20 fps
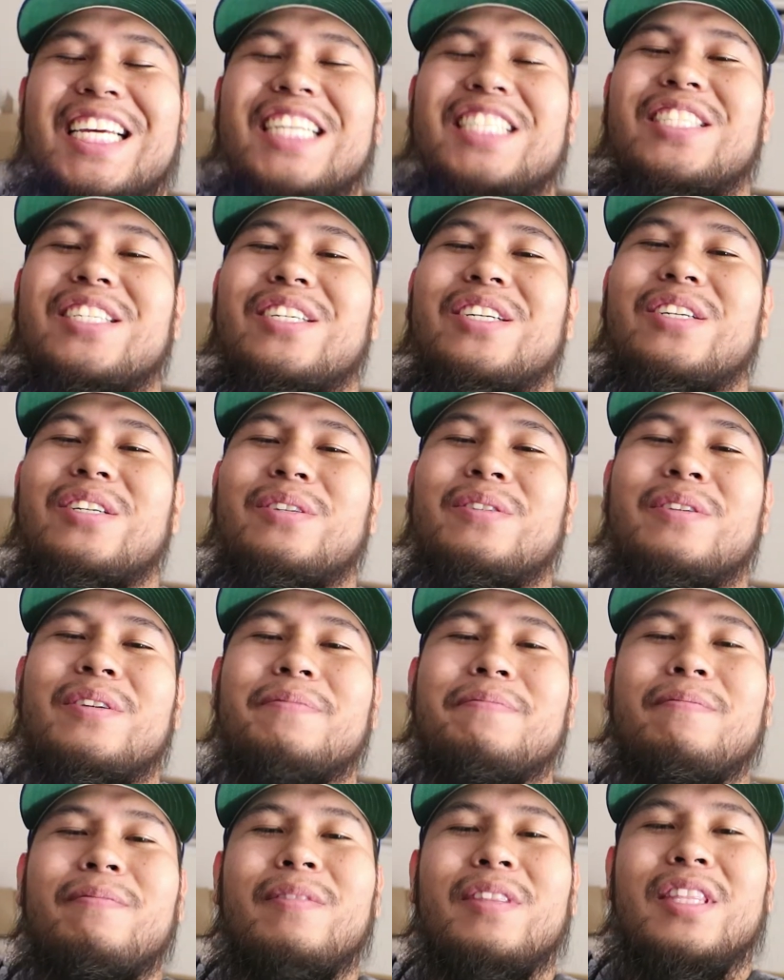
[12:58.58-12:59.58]
So
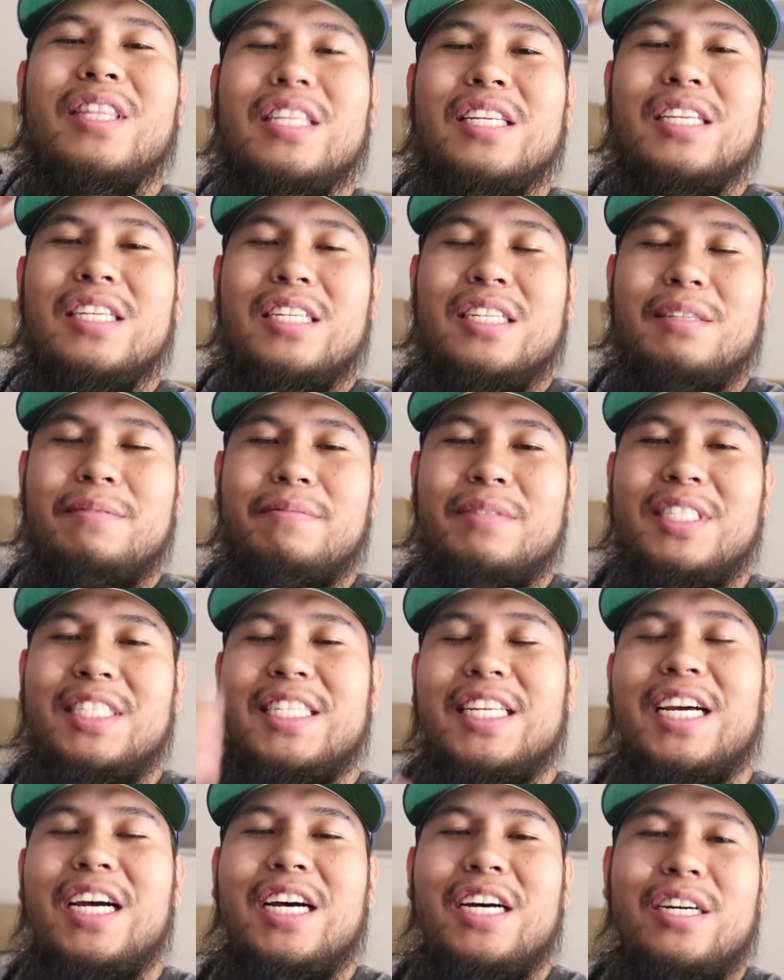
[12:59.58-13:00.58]

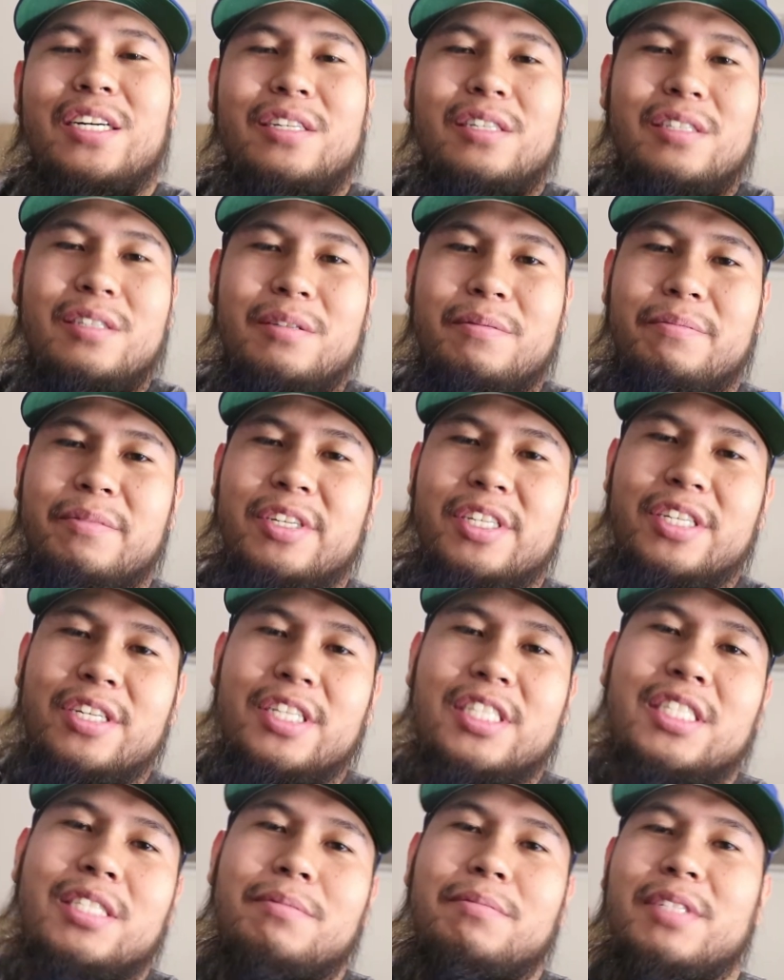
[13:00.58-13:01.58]
peace out. Merry
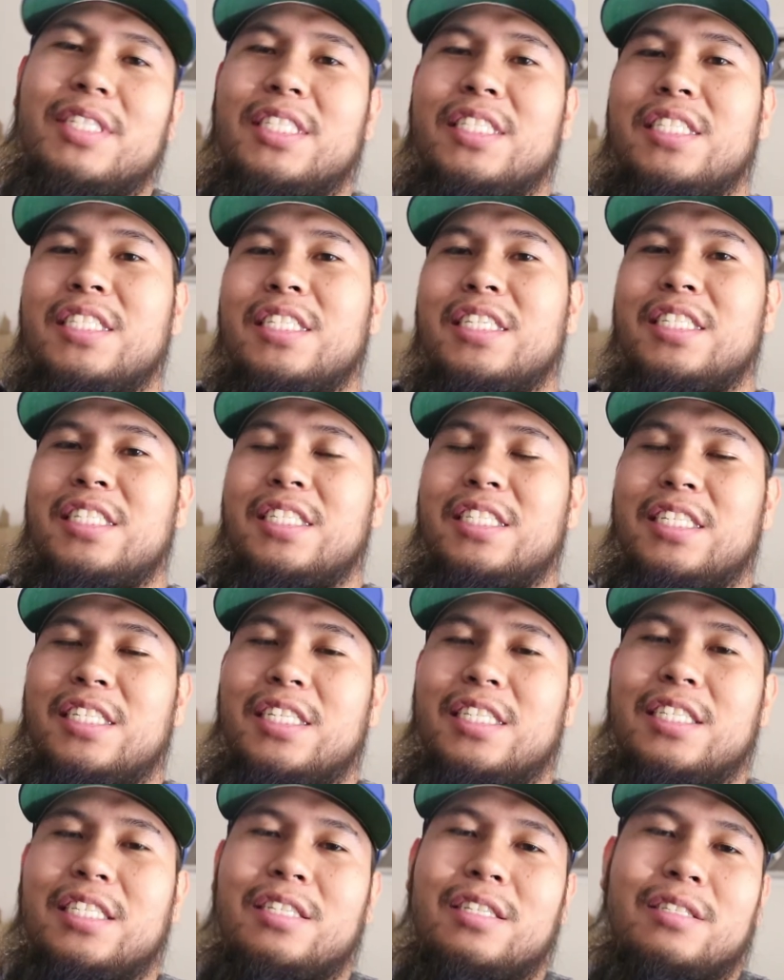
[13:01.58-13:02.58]
Christmas.
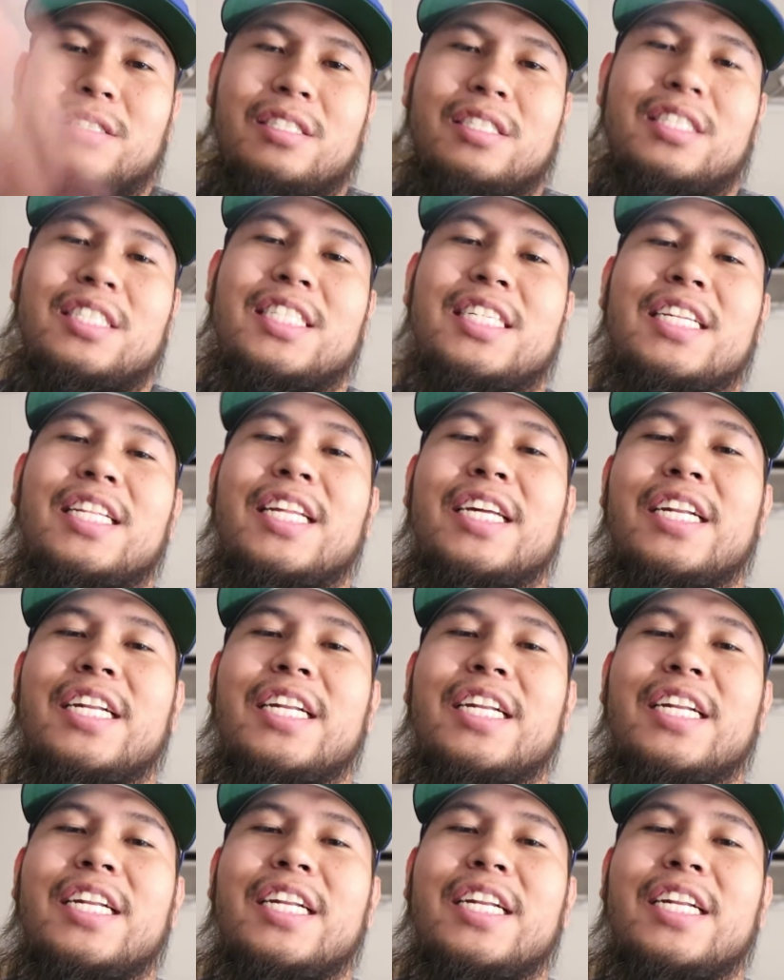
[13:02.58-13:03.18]
See you